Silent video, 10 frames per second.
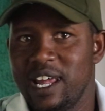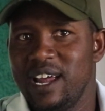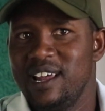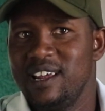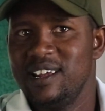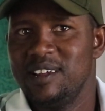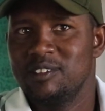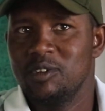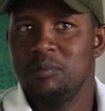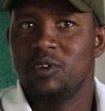there.
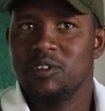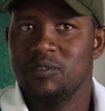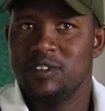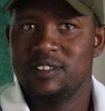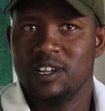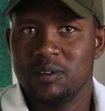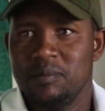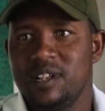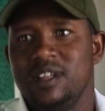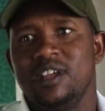So because of this
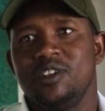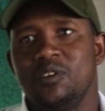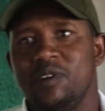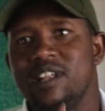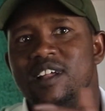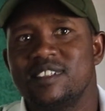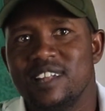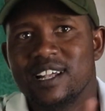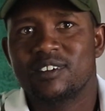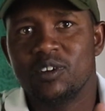settlement, you find there's
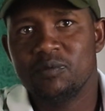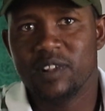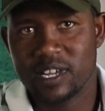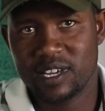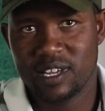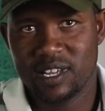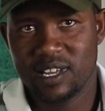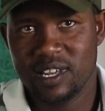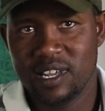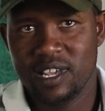that conflict
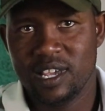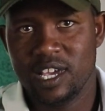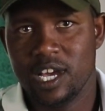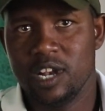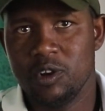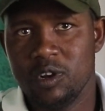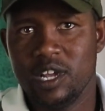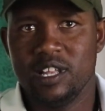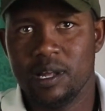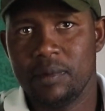
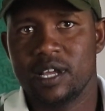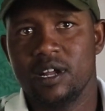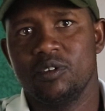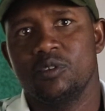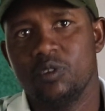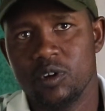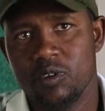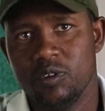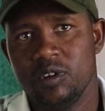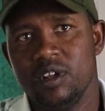in the migratory corridor.
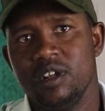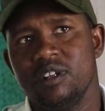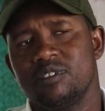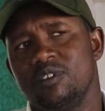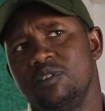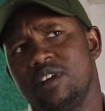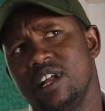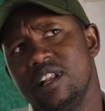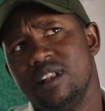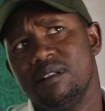So you
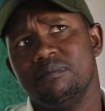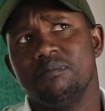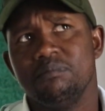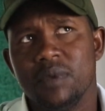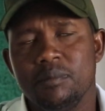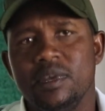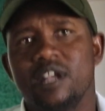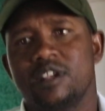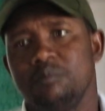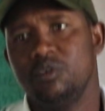can maybe
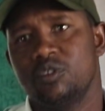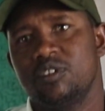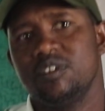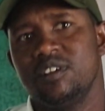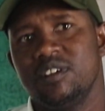attribute